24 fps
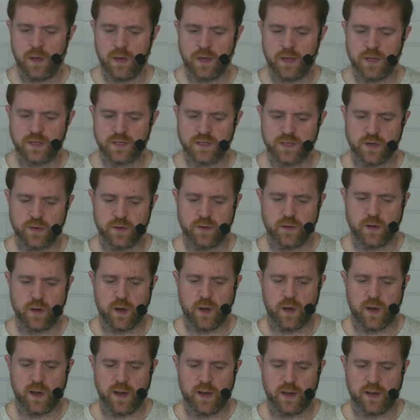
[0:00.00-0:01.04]
So
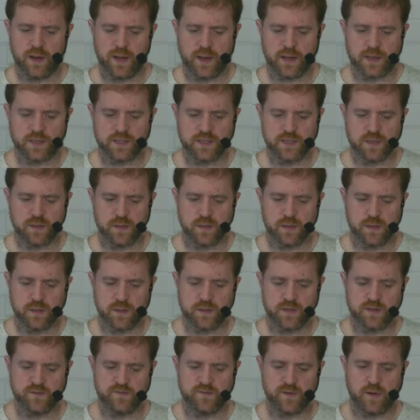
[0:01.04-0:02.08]
I like to
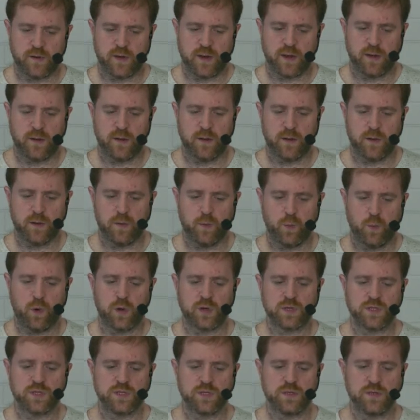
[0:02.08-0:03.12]
define
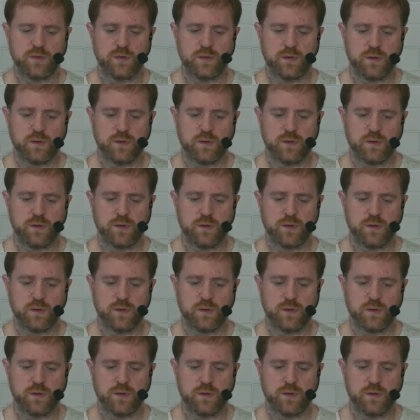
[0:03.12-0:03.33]
what